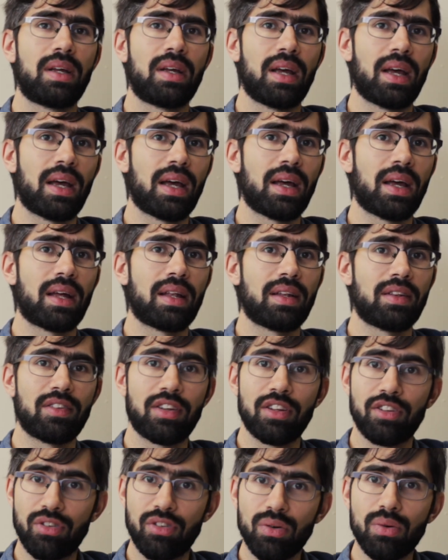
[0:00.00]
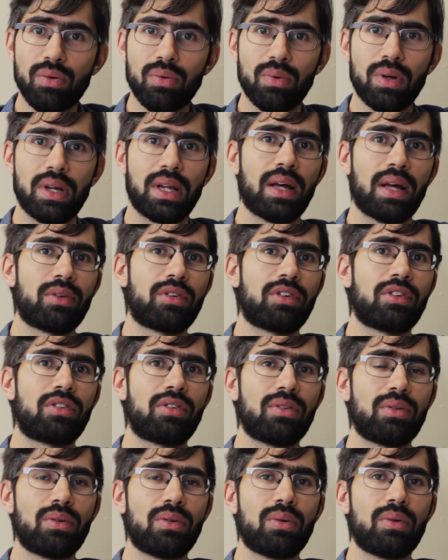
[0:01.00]
And this too allows us
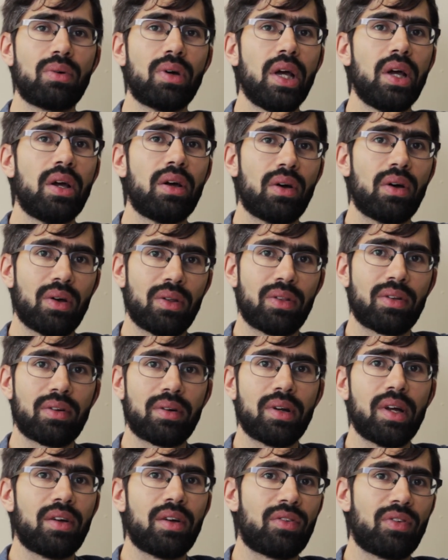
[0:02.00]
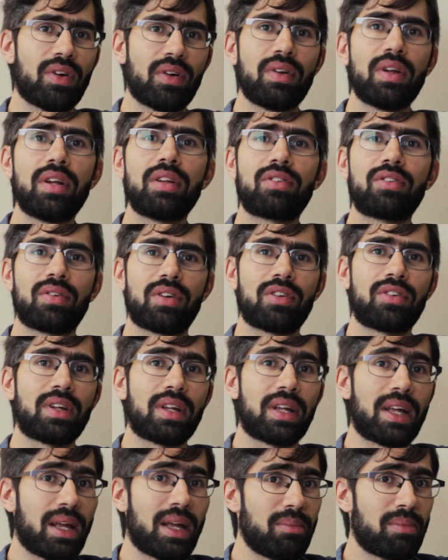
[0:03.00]
to do other very interesting
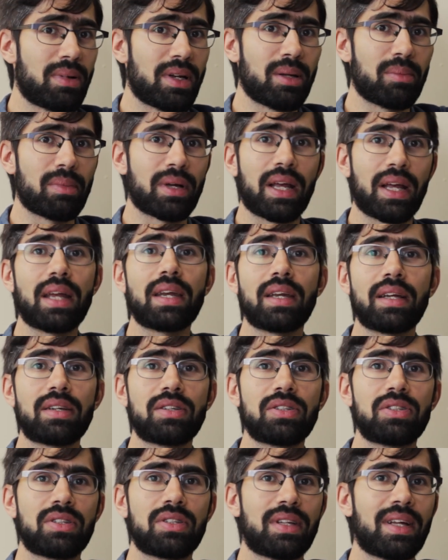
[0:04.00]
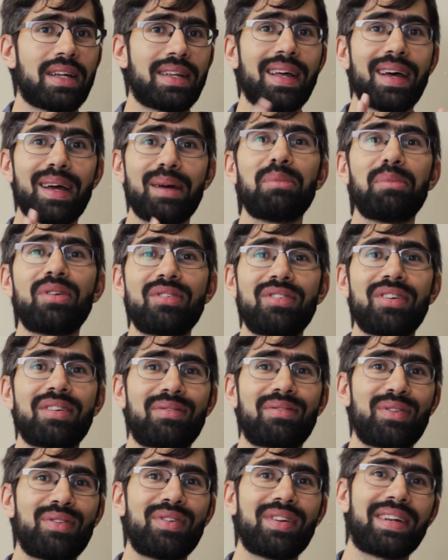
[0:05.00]
gameplay mechanics that I am not yet
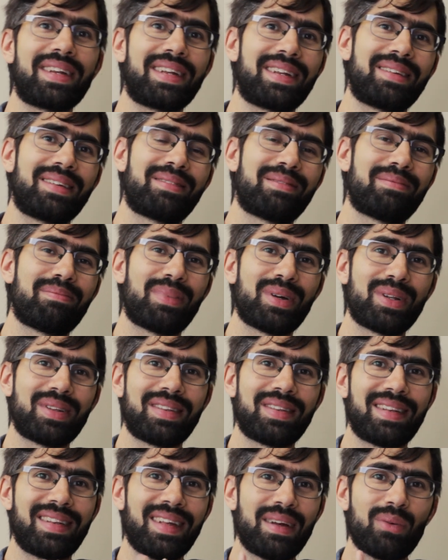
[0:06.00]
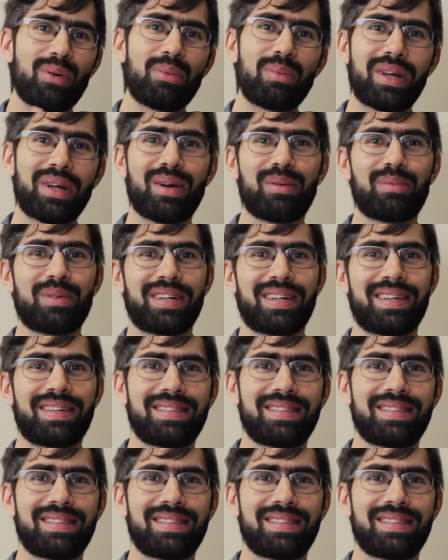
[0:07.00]
revealing, but they will be coming.